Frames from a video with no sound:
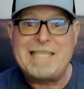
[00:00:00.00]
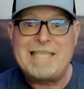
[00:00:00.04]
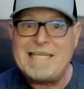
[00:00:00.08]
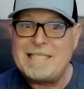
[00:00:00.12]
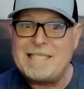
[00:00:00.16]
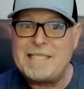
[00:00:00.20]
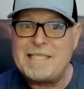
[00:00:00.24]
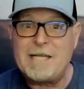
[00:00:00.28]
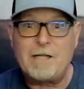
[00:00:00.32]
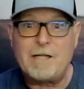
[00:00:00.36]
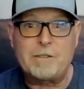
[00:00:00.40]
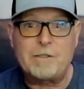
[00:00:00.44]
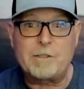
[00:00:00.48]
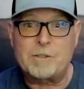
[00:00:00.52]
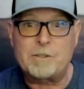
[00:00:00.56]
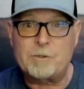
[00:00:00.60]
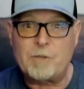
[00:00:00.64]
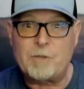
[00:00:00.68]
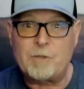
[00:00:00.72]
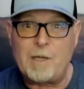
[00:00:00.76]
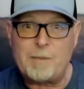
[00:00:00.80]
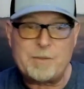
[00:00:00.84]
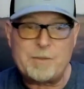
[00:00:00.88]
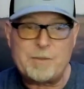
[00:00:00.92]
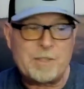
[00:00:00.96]
detailed
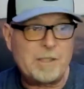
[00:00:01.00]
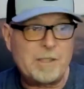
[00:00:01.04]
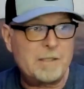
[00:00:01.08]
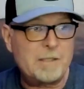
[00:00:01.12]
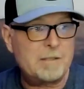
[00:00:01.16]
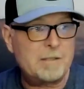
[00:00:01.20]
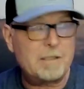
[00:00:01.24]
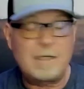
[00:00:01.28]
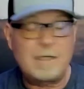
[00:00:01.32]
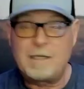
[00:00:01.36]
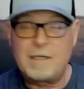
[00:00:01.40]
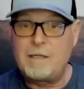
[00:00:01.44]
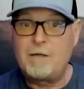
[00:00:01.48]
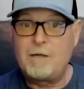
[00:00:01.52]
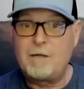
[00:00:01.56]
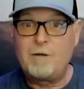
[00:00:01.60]
descriptions,